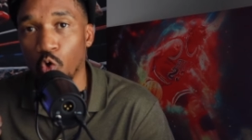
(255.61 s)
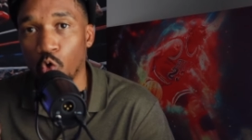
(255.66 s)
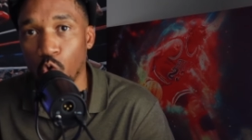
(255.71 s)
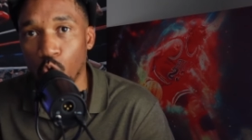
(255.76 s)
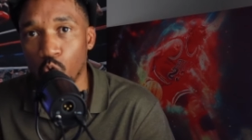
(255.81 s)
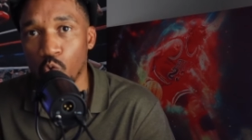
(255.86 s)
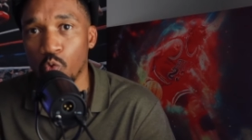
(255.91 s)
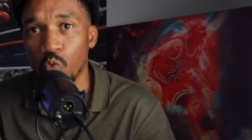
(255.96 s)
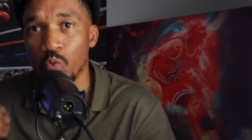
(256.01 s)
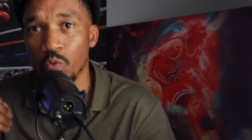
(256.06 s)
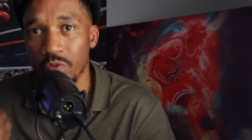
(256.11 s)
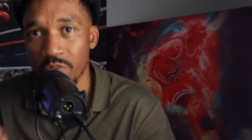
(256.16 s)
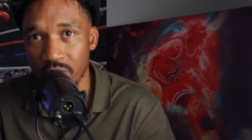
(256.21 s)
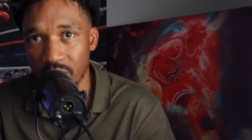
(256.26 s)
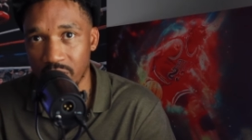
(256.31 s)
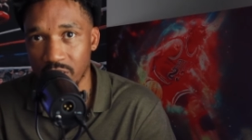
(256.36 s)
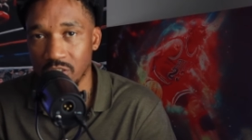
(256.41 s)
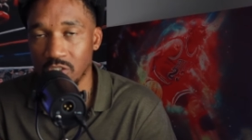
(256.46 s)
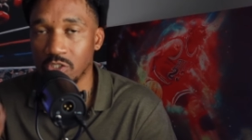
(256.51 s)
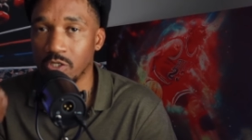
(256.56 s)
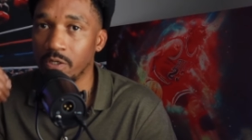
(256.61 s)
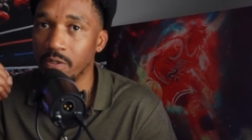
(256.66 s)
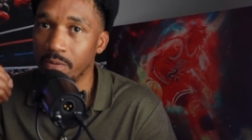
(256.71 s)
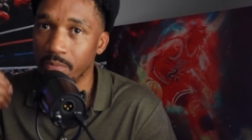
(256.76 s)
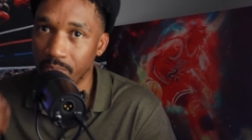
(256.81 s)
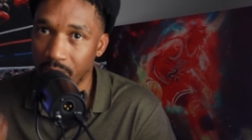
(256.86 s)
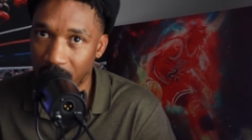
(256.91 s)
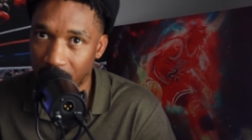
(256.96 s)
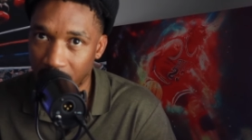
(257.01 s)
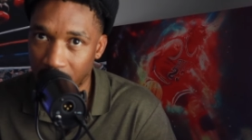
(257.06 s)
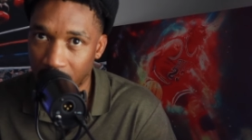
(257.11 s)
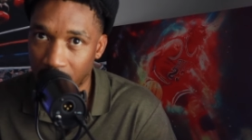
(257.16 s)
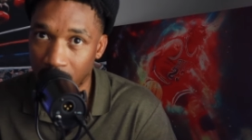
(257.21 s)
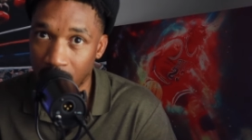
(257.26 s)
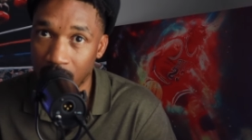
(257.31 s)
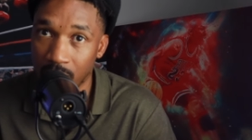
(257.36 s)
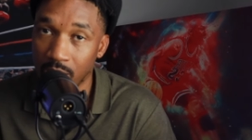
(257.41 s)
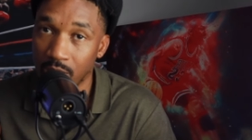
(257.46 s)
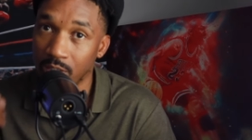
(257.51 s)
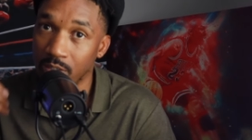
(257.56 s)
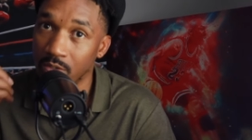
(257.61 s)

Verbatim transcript: who this man